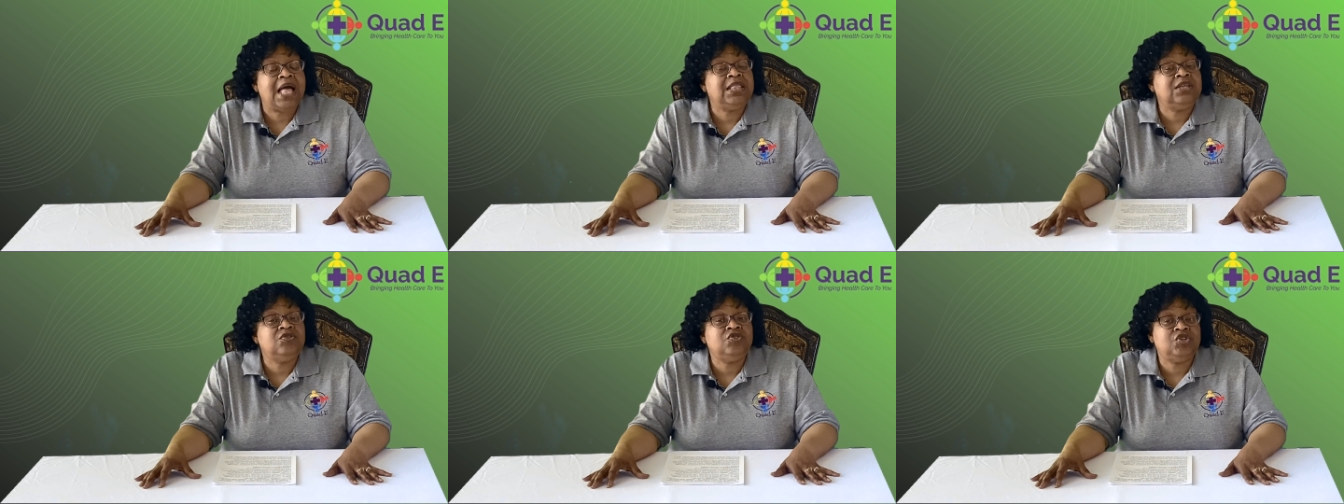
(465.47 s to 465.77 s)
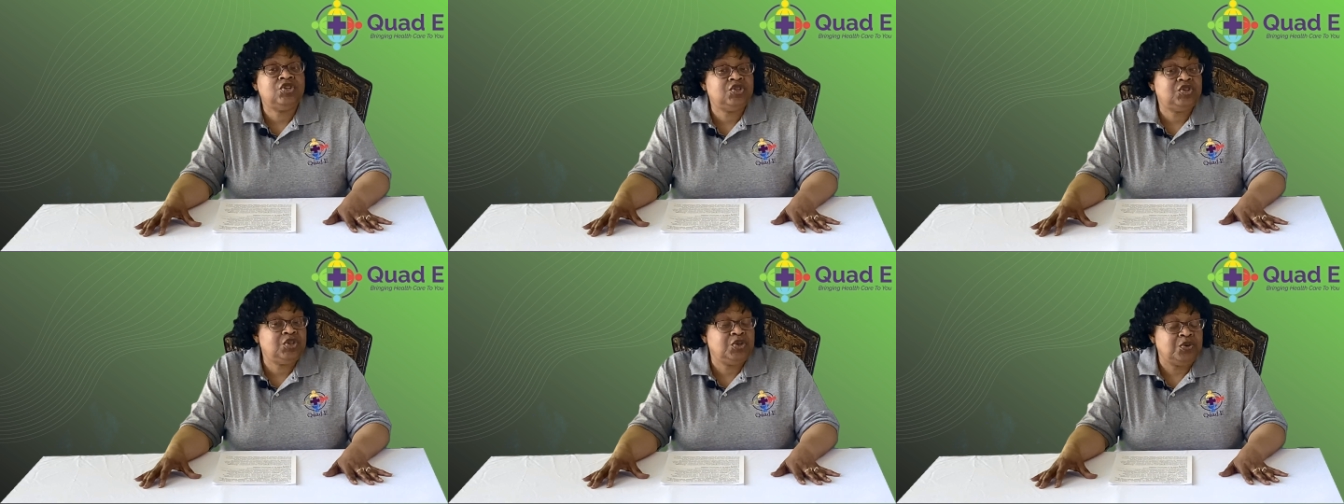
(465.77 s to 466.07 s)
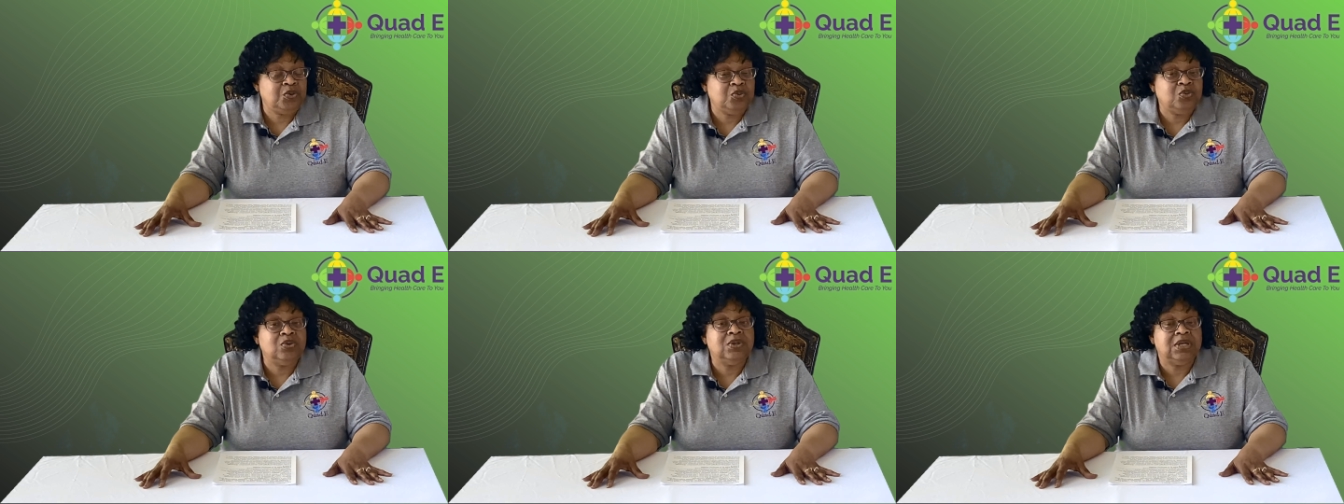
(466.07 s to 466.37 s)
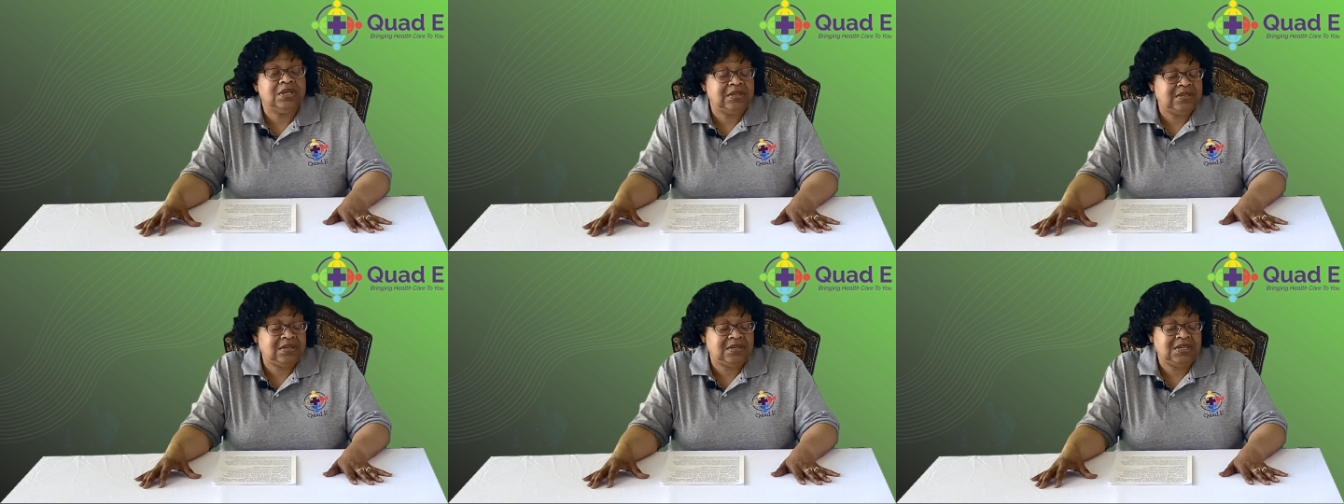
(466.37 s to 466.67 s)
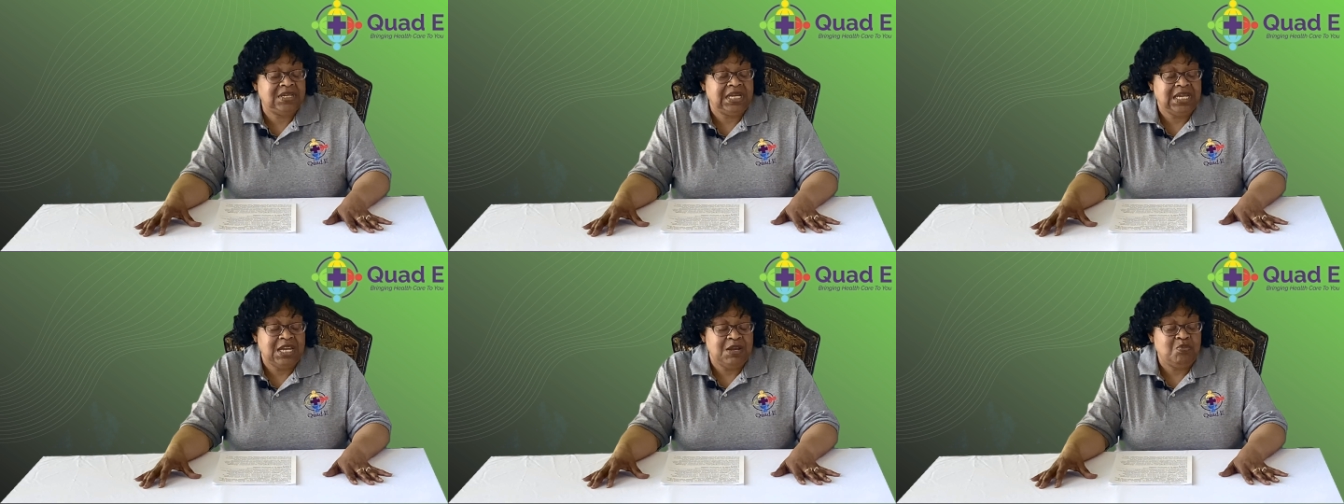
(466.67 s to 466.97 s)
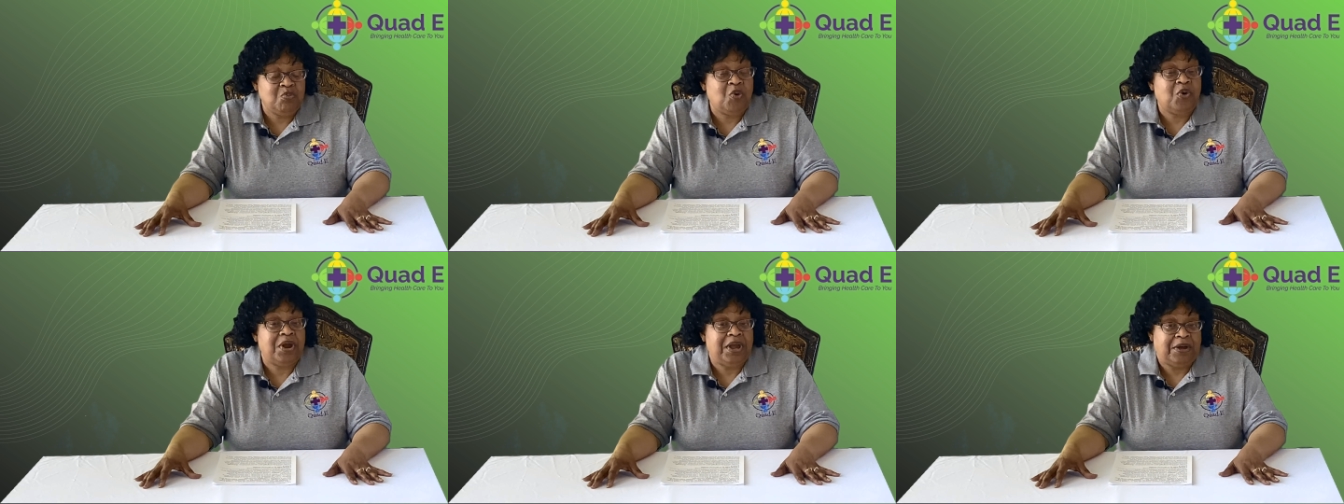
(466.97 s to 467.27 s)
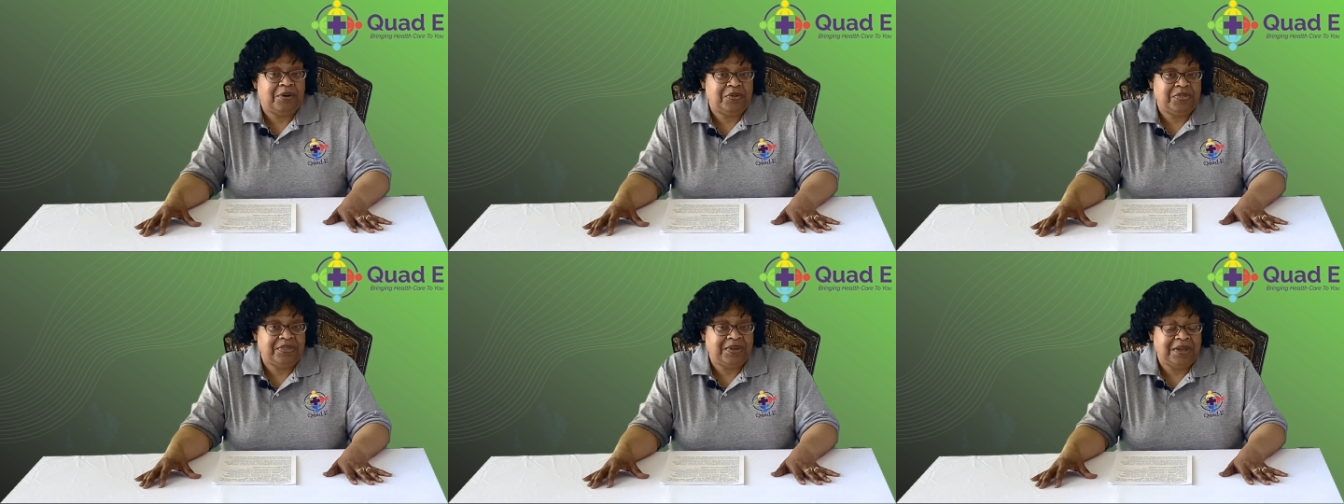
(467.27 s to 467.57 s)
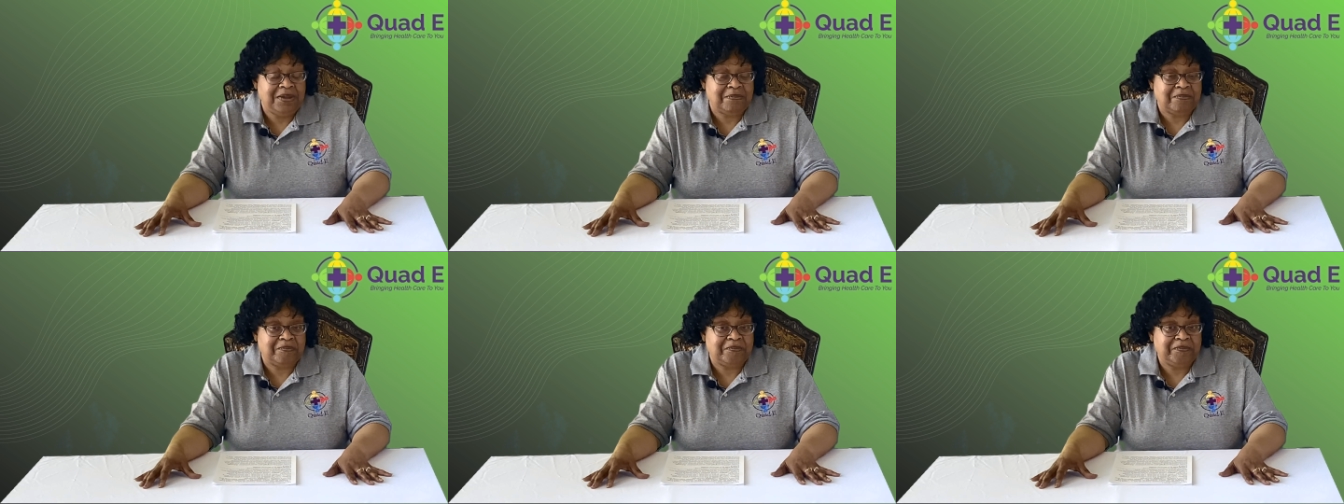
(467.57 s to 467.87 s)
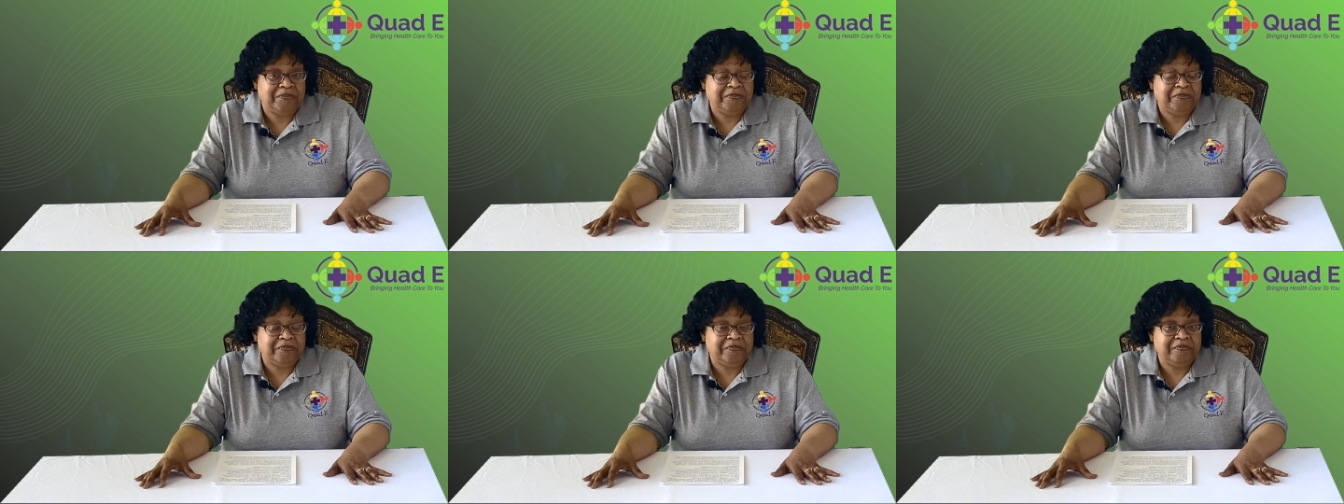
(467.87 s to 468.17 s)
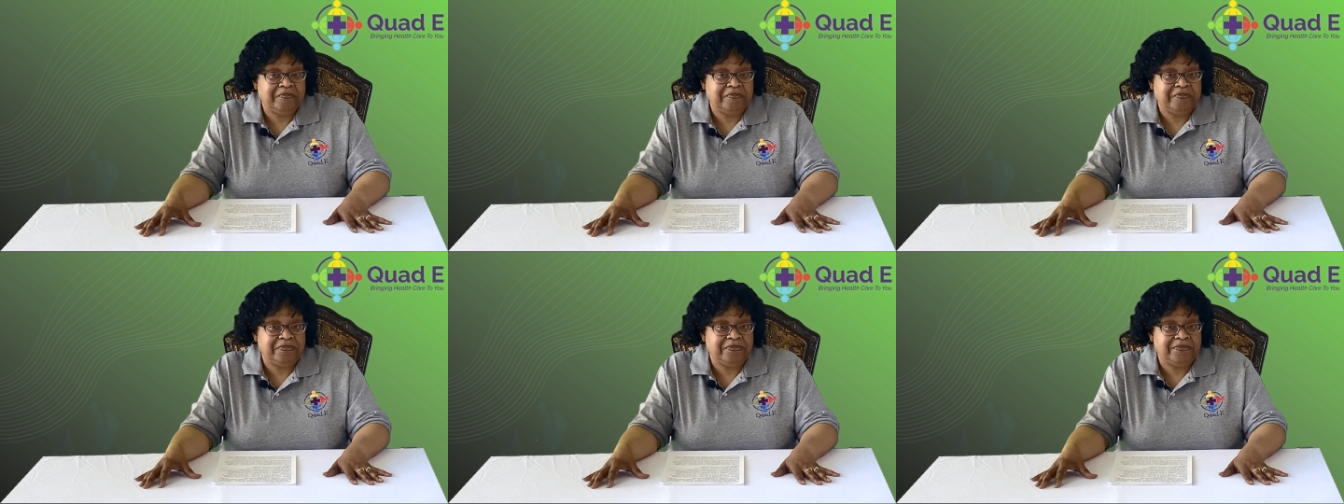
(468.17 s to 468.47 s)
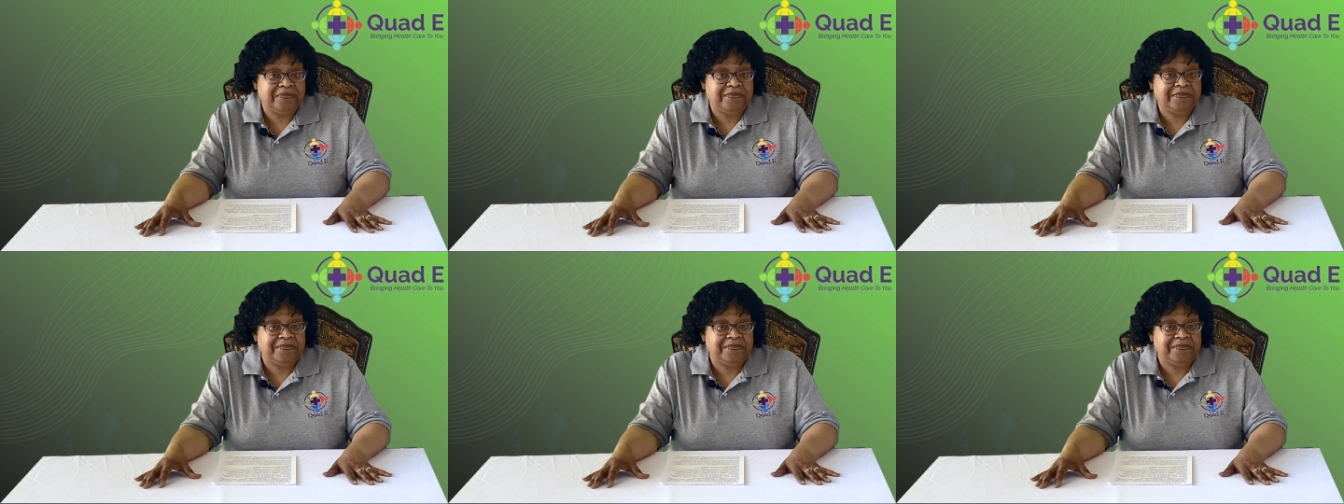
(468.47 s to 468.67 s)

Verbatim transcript: and that challenges you to eat more healthy.